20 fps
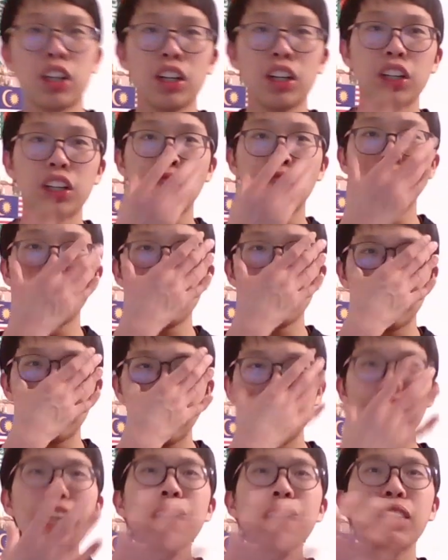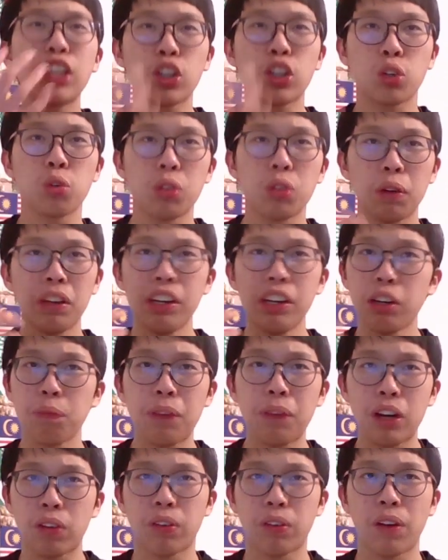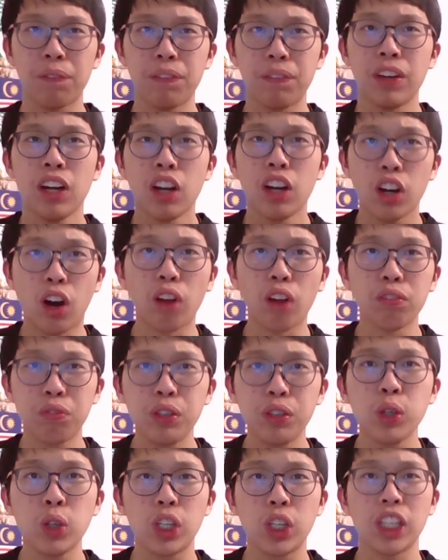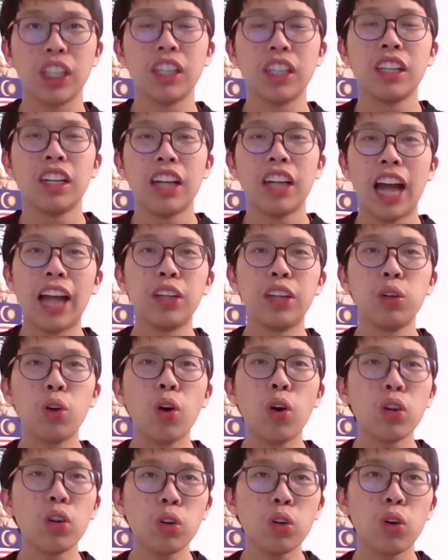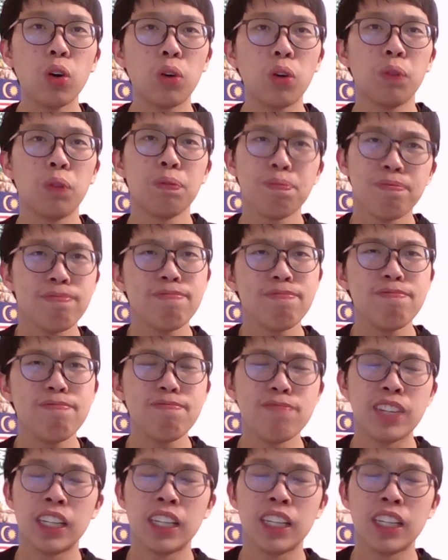you know it leads to a little bit of um confusion, and you go to go, hmm,